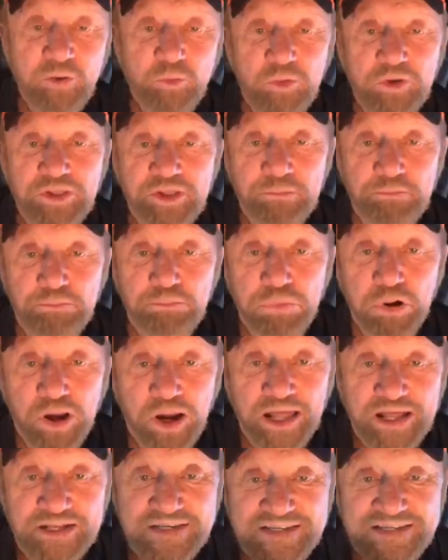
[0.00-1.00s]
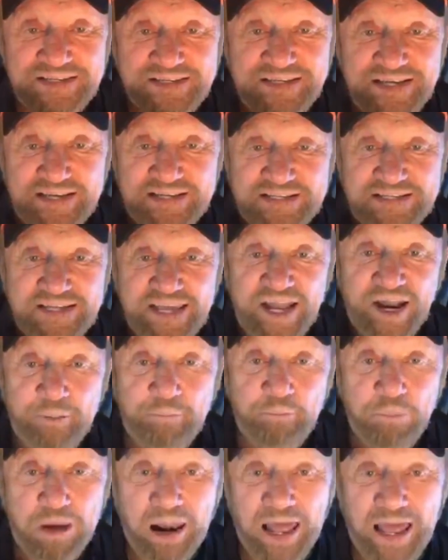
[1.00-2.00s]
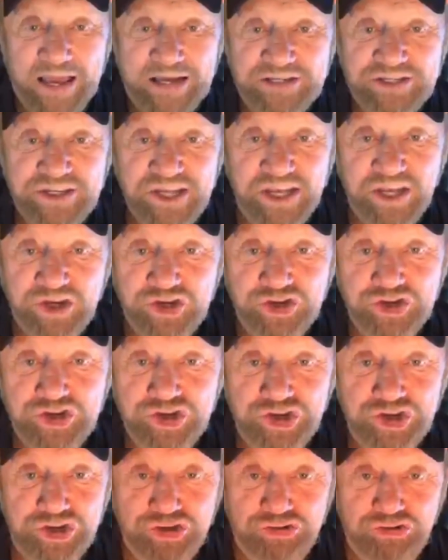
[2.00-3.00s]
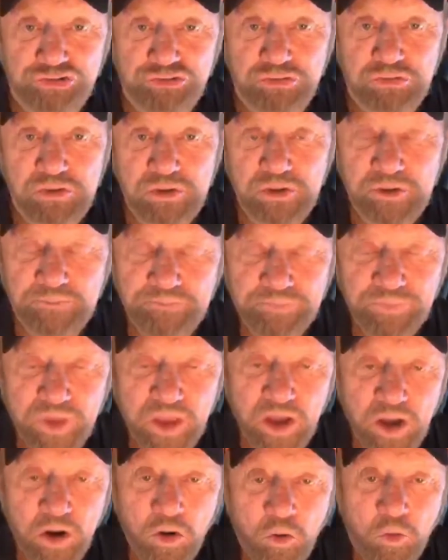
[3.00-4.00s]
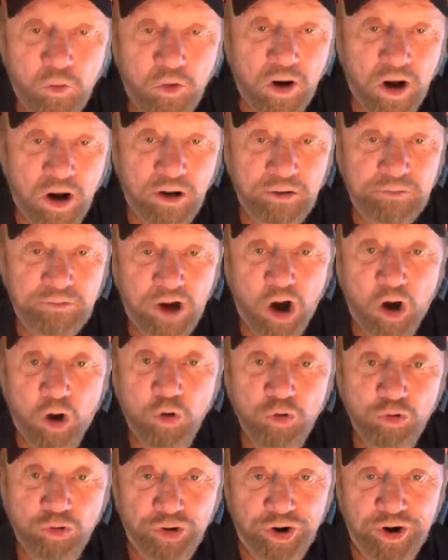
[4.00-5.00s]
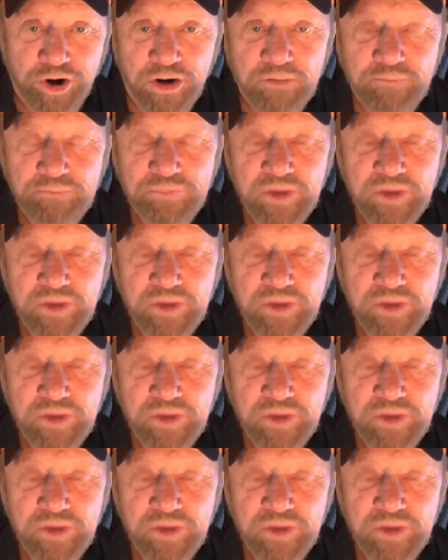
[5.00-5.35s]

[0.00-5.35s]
when the bullet sits in a plastic shoe or a holder.